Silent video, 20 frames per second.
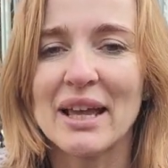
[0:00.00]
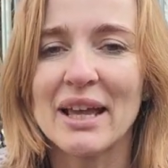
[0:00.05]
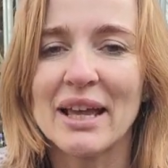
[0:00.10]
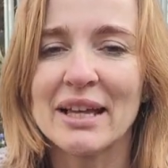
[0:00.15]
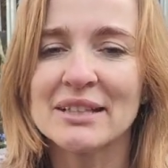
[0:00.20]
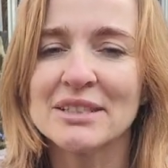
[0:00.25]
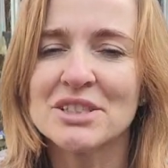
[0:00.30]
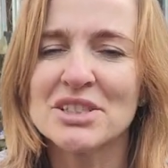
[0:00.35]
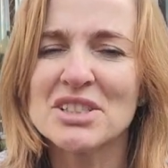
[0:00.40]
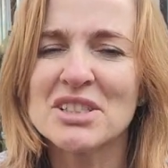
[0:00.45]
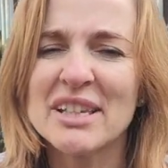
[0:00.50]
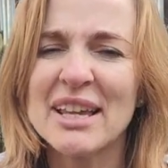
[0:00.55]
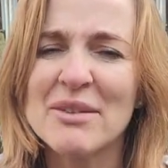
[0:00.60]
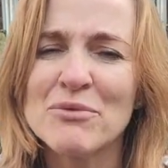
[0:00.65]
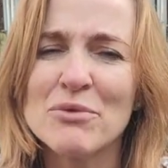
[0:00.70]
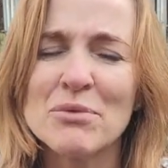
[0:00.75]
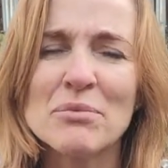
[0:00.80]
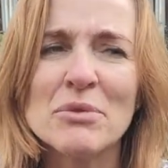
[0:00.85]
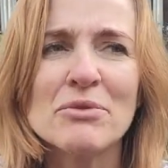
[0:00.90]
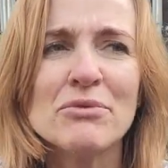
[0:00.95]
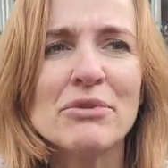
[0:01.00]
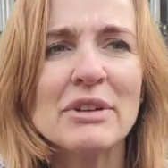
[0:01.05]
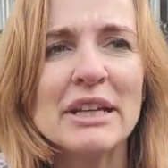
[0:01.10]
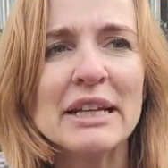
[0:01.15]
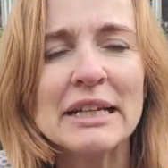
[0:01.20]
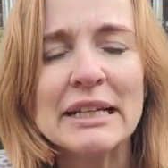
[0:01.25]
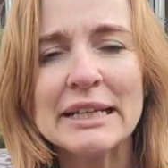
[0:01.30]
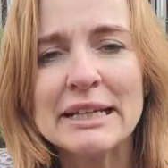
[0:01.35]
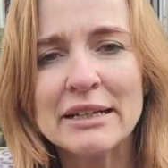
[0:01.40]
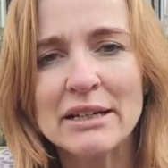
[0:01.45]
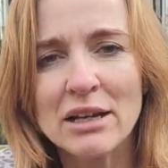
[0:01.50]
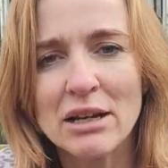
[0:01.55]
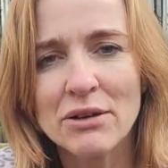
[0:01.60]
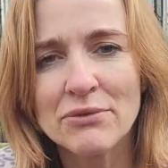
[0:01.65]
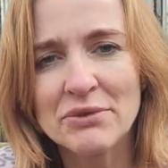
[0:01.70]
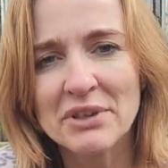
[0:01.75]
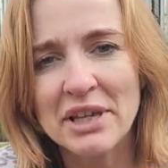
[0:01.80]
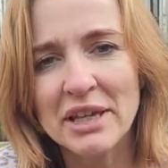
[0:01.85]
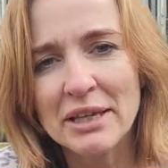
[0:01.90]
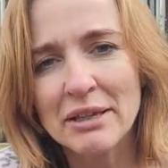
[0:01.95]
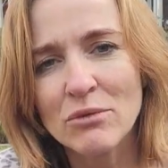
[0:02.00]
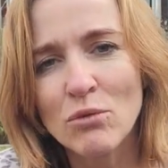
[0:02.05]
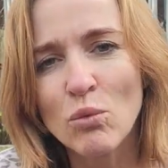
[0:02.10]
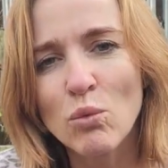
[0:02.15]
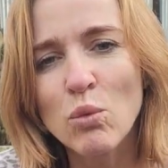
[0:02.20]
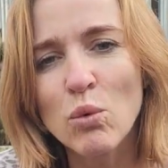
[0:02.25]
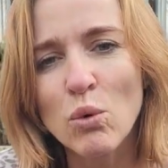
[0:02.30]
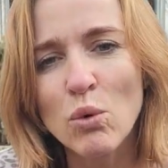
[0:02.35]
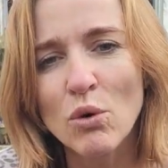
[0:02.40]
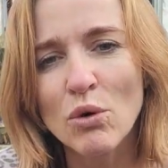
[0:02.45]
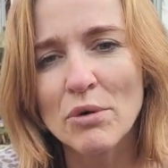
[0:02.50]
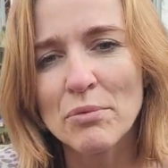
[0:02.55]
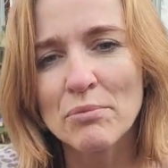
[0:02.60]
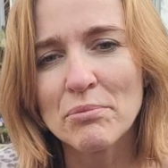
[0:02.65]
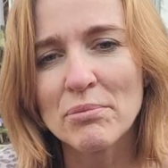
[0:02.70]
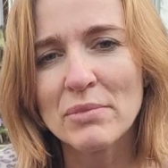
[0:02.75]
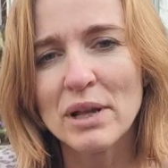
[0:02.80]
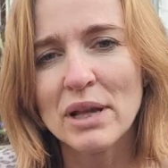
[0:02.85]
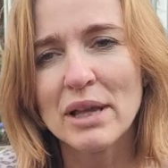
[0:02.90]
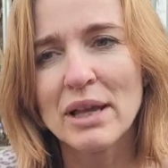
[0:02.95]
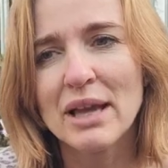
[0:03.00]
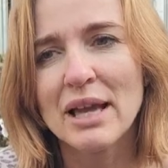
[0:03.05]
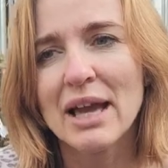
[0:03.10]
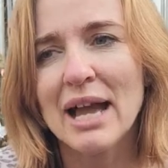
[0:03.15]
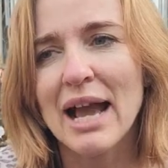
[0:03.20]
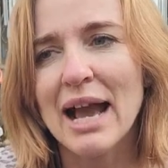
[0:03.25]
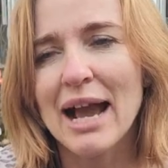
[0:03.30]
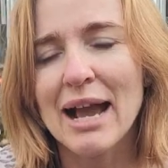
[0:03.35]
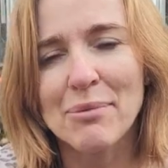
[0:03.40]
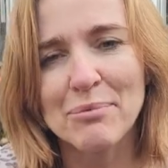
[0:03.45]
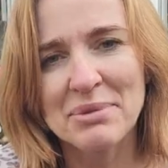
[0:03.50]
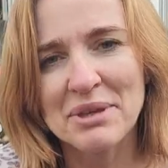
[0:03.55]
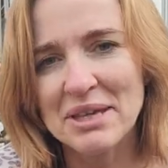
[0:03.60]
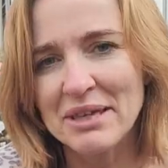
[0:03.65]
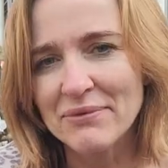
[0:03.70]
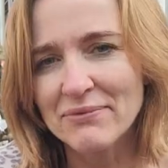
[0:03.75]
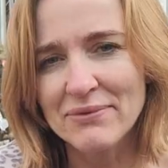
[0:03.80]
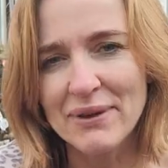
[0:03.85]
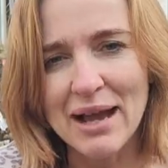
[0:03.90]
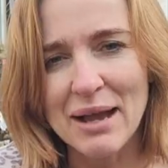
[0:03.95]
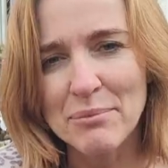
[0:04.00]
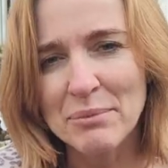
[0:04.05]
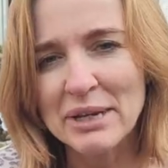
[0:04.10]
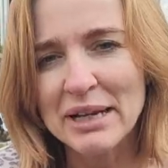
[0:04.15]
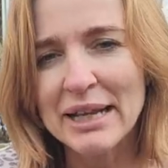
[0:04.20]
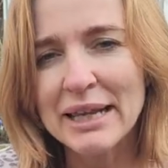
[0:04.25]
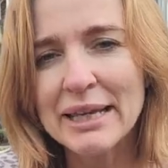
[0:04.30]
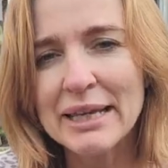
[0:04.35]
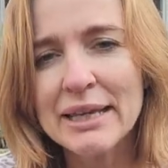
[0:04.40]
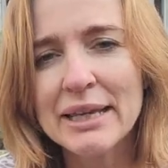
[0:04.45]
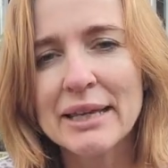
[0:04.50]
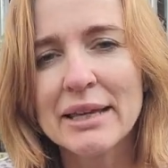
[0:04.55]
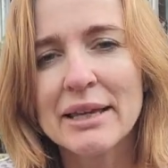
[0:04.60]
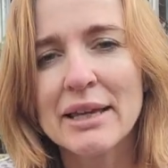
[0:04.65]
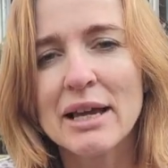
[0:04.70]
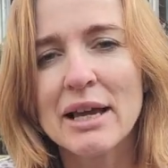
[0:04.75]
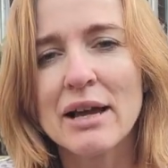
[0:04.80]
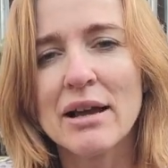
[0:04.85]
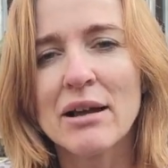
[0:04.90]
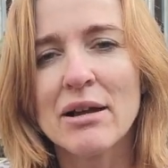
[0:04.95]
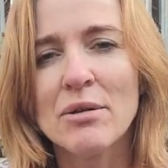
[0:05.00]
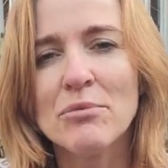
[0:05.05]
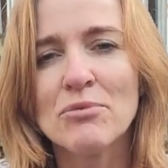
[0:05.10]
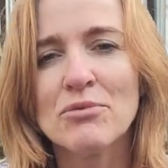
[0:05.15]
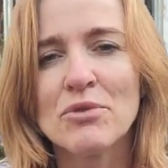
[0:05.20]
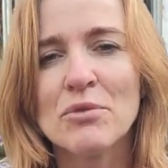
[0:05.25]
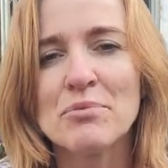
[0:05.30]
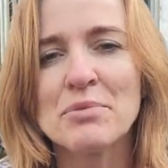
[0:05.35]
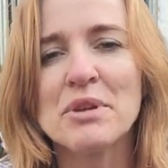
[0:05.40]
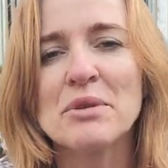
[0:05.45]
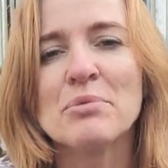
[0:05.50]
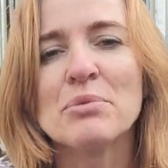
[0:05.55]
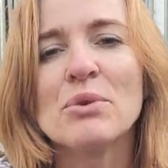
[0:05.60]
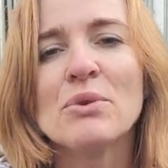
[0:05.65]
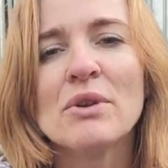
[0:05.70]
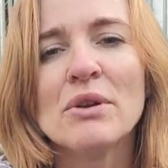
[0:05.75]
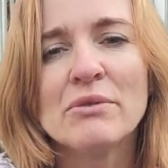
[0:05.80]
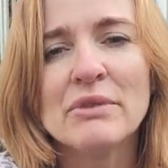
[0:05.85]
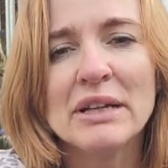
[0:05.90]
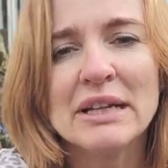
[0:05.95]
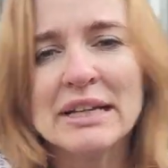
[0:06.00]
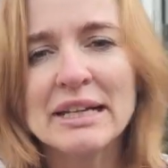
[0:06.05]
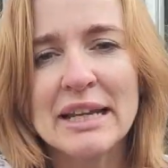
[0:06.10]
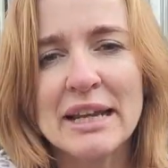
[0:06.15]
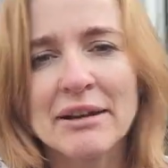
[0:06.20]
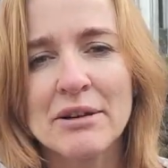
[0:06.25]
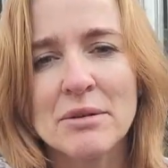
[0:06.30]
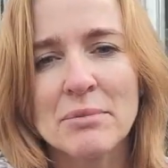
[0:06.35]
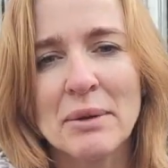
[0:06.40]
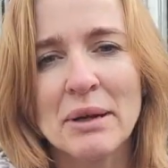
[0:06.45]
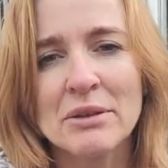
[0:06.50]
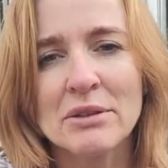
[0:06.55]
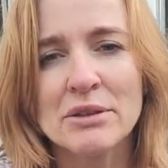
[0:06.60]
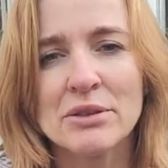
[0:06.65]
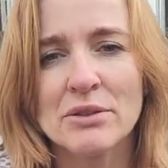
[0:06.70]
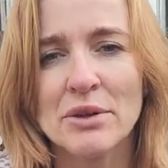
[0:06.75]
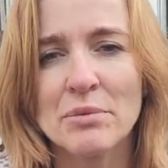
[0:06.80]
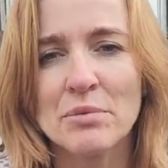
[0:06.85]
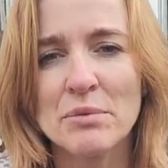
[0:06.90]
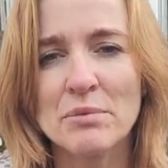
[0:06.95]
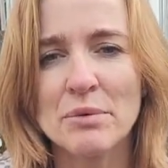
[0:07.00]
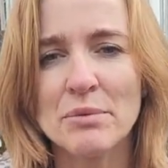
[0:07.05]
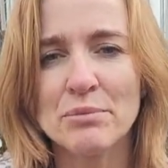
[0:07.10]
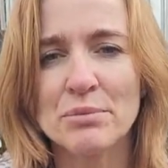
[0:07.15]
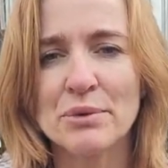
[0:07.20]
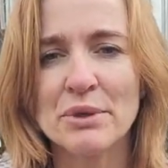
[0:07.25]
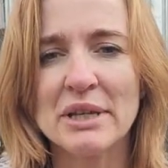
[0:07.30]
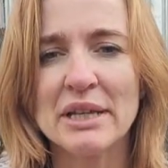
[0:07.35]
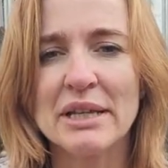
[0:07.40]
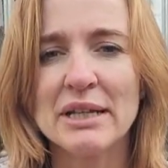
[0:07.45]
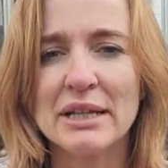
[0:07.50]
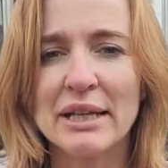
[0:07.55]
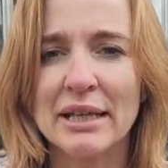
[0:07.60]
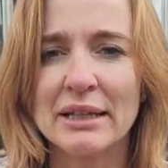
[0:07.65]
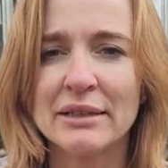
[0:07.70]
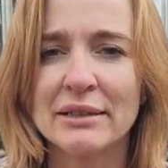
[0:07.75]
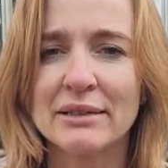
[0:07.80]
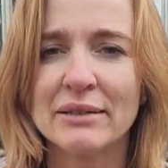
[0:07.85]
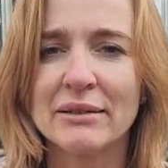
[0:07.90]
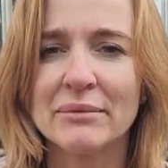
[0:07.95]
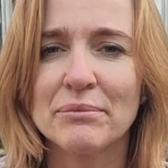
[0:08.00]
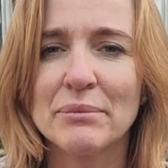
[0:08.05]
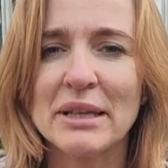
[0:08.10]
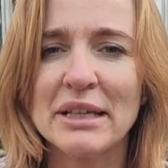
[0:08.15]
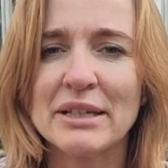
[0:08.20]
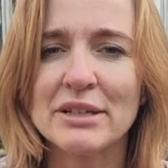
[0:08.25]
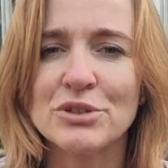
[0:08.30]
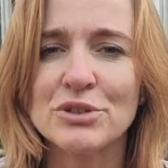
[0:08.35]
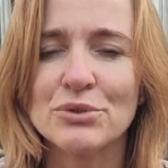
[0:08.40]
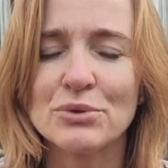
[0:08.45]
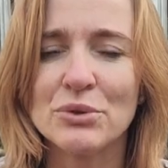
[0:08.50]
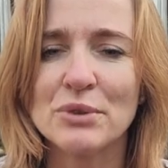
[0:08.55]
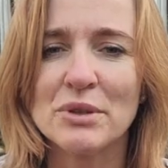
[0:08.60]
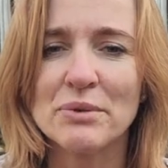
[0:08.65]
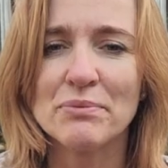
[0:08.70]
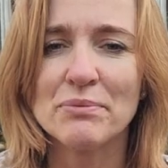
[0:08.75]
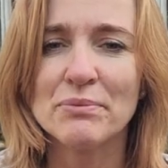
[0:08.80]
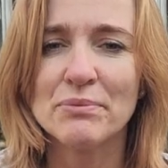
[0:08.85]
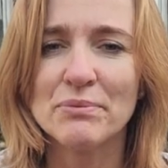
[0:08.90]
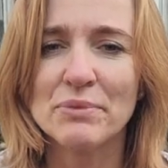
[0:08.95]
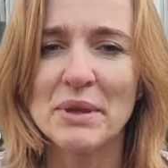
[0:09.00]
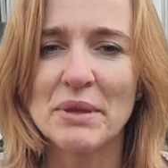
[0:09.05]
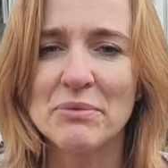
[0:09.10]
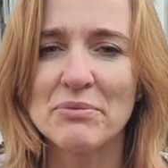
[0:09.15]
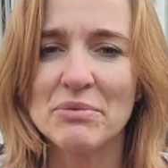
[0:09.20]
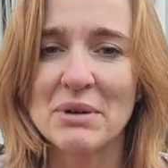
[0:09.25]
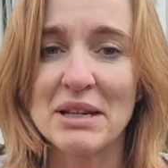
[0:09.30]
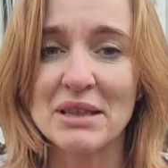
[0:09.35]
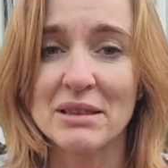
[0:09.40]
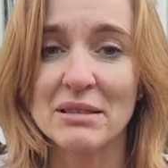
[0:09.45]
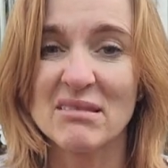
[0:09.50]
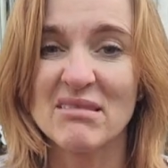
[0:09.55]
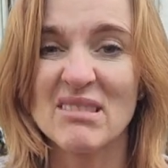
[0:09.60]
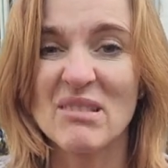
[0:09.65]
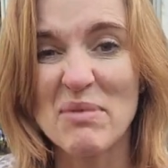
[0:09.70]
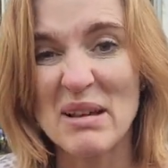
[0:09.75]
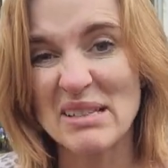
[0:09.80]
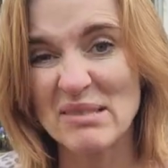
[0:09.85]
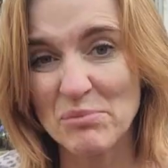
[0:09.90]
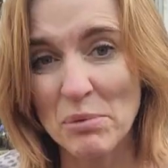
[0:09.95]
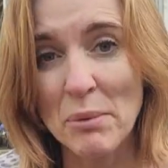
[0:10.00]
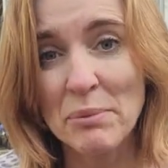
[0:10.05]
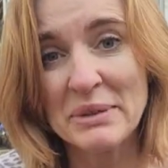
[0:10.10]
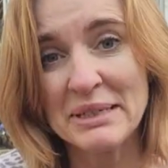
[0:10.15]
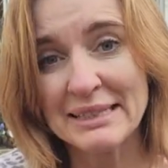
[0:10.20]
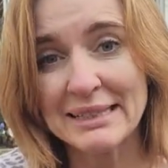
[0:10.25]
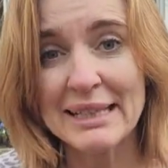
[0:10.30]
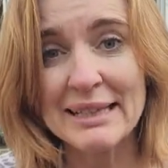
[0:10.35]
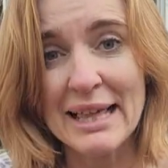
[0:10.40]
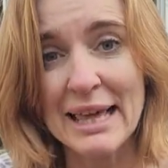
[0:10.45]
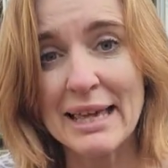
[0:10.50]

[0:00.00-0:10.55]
And just came from a really loving, warm, happy family, from people that really cared about the Doberman breed and making sure that they bred the best puppies that